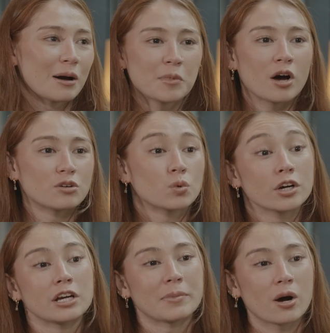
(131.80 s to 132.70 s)
I'm not
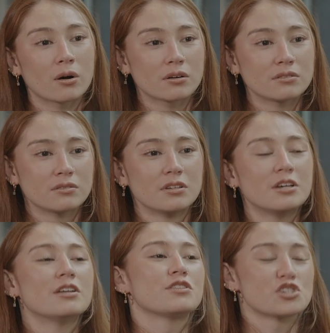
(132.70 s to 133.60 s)
worried about
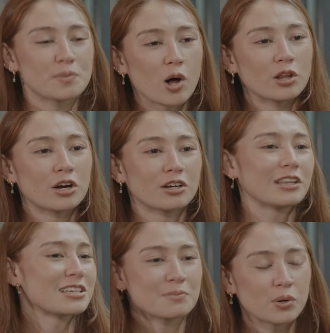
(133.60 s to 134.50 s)
the smaller,
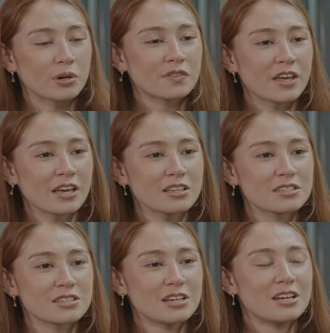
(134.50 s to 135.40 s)
less important
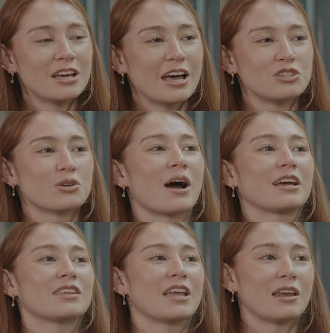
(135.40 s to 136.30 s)
things. And so I
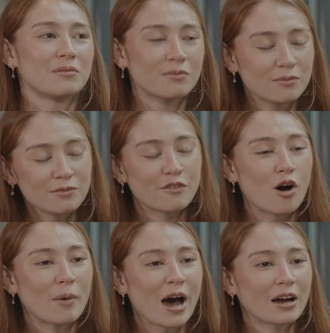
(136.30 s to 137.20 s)
can then
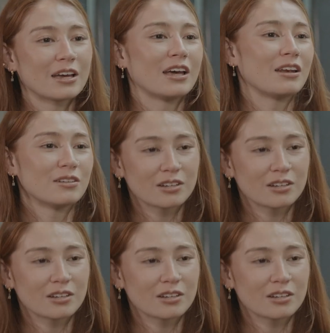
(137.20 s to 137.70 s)
fall back and